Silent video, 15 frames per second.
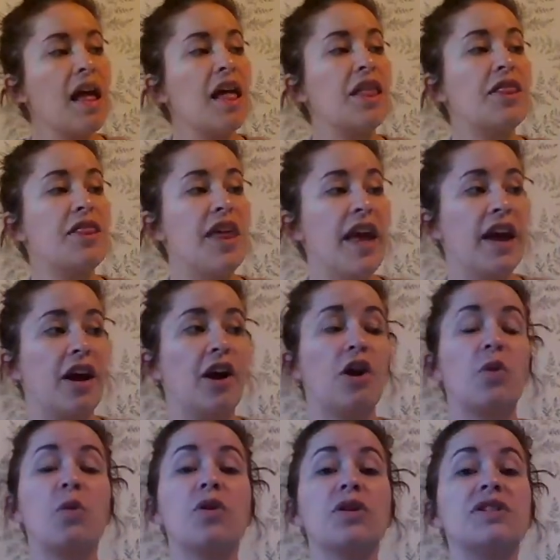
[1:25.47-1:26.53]

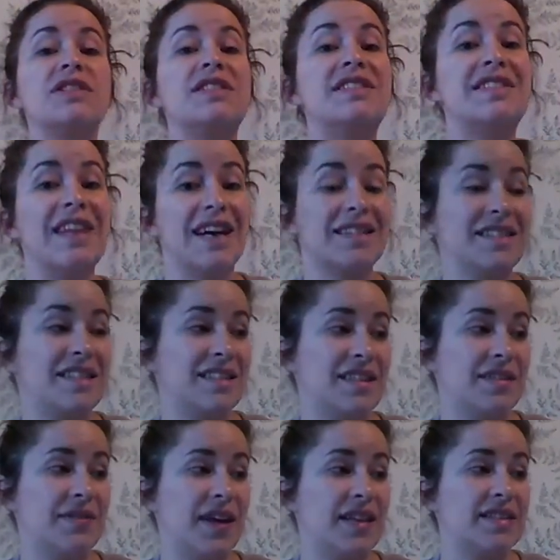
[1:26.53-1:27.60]
There were dozens
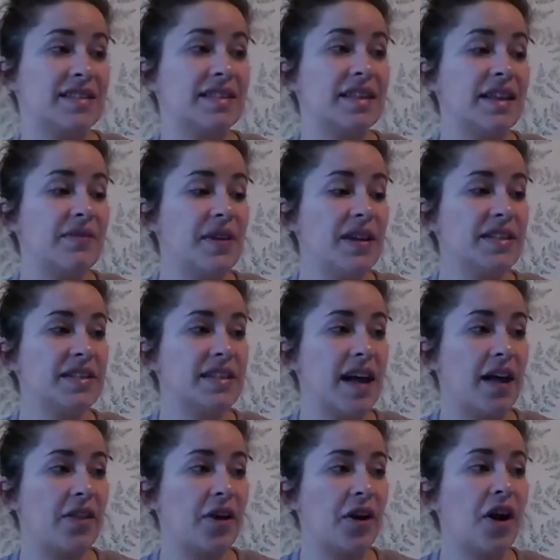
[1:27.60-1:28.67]
of us living
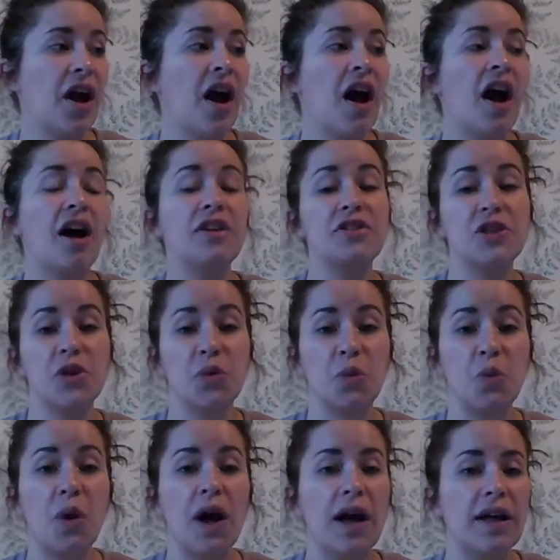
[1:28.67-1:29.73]
together under
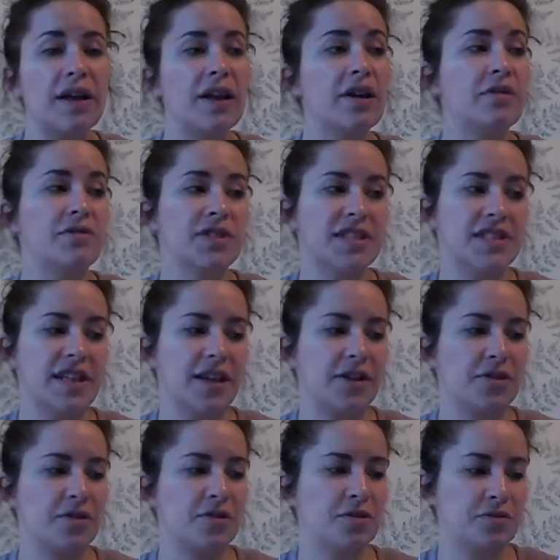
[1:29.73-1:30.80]
one
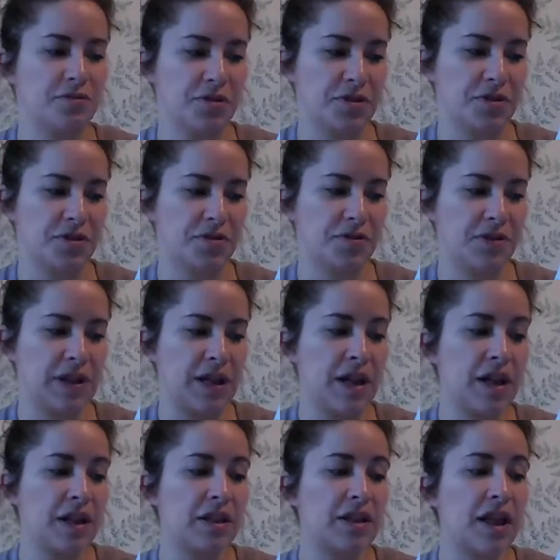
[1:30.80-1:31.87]
recycled roof.
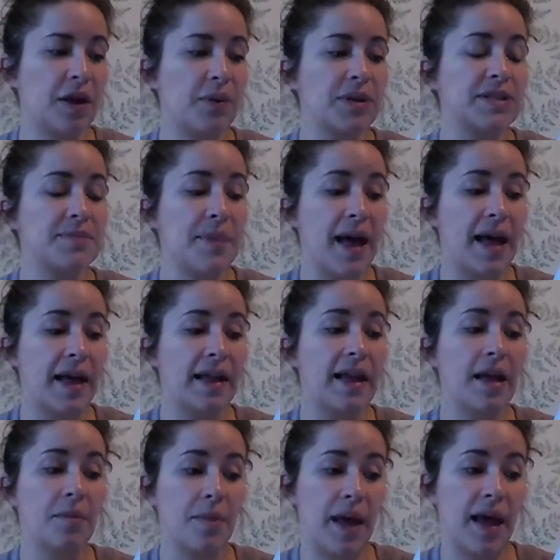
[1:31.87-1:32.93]
There was Meg
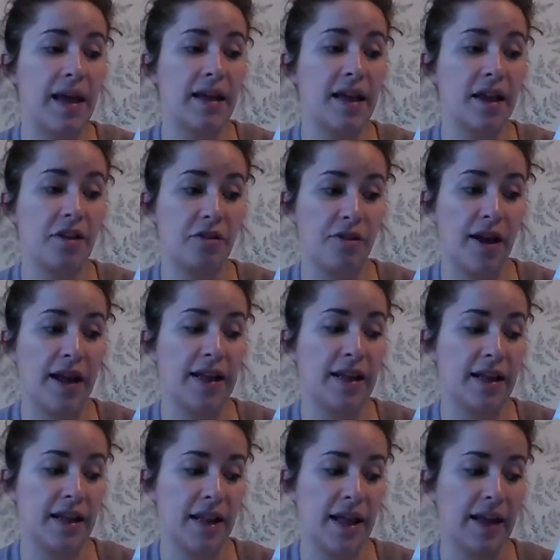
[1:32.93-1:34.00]
and Peg and Greg
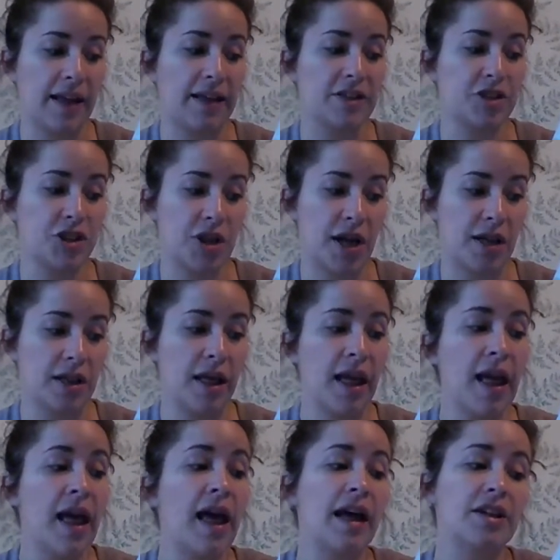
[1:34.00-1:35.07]
and Clegg and Shell,
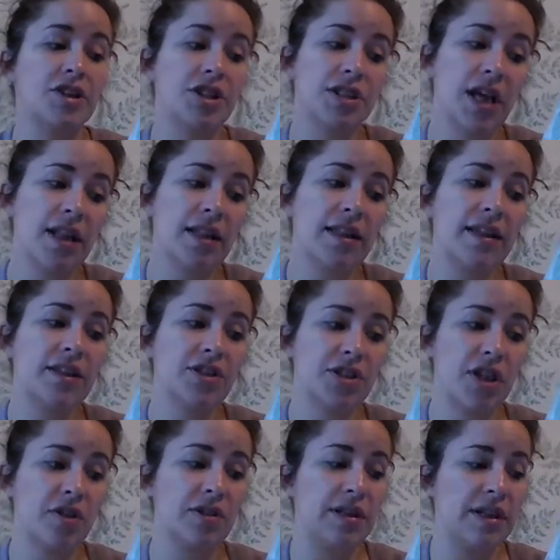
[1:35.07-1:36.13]
and Shelley and
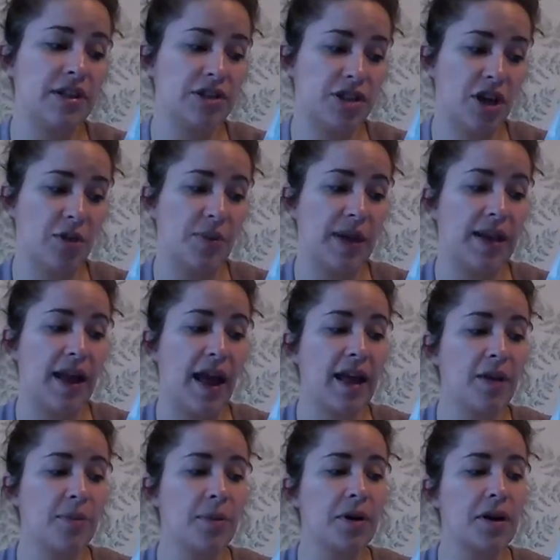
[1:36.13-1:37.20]
Sheldon and Shelby and
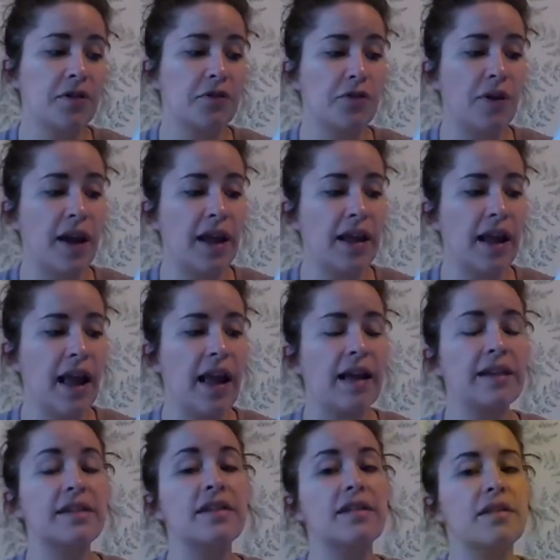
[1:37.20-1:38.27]
Egbert and Frank
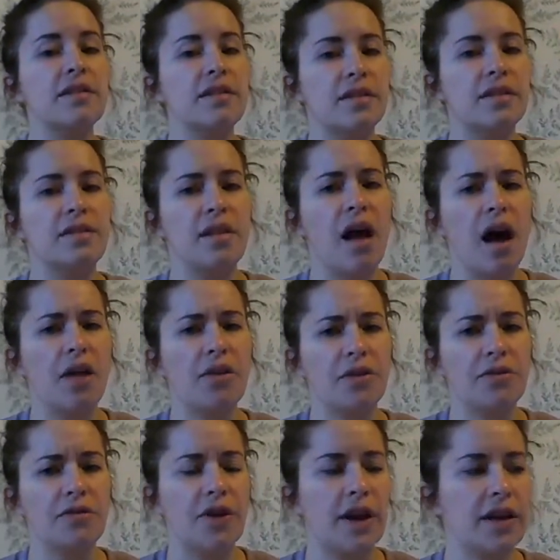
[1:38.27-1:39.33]
and other
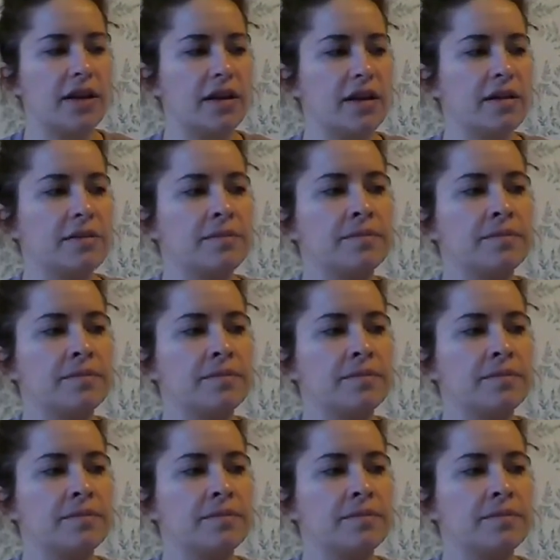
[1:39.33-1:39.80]
Frank.